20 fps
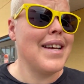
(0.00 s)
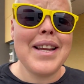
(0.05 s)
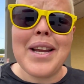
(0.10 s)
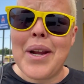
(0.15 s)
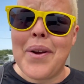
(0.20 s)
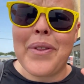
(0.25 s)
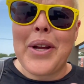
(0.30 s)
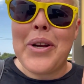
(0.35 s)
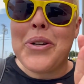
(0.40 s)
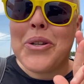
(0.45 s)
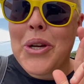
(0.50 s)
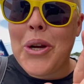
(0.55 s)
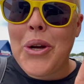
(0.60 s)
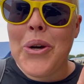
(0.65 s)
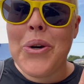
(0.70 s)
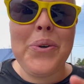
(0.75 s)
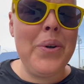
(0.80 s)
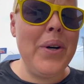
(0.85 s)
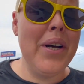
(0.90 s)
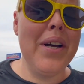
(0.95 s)
If they
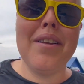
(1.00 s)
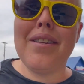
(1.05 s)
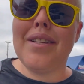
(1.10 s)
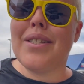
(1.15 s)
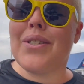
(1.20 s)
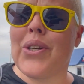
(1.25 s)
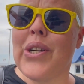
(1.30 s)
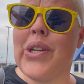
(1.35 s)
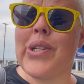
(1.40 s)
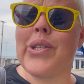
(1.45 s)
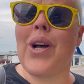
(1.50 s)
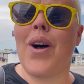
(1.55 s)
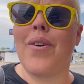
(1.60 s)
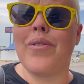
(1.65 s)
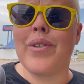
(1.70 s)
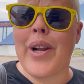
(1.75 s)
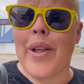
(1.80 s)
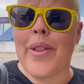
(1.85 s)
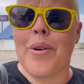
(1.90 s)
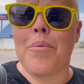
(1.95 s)
do, this is gonna solve
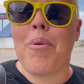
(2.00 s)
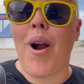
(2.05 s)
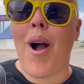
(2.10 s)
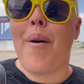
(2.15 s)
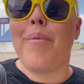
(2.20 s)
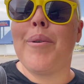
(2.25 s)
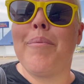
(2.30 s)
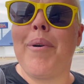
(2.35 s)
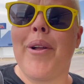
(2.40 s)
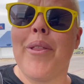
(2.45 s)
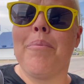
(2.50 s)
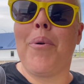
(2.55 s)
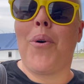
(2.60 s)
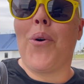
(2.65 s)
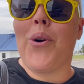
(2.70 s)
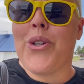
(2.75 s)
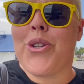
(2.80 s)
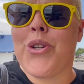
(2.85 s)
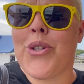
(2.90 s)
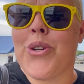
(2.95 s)
another problem on the porch.